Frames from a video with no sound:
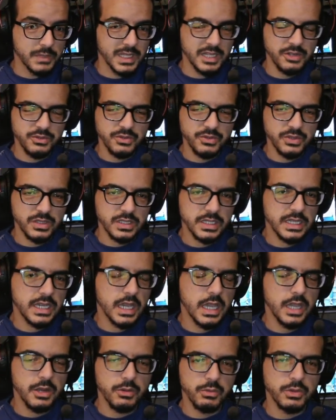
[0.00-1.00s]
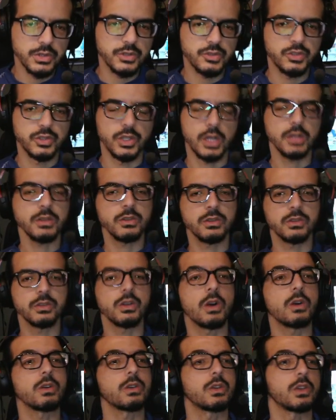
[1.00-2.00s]
The heroes here, we're not
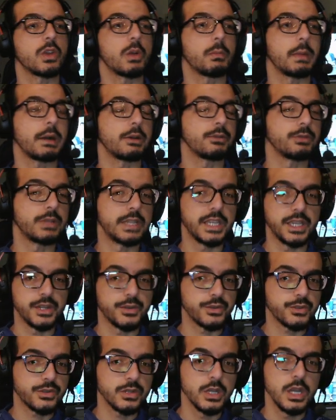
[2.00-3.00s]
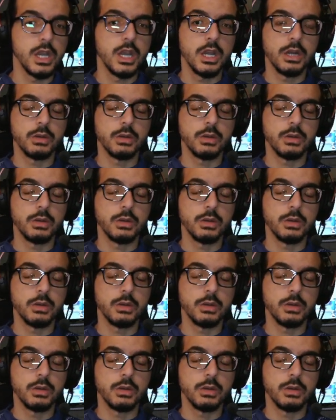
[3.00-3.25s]
talking about gears.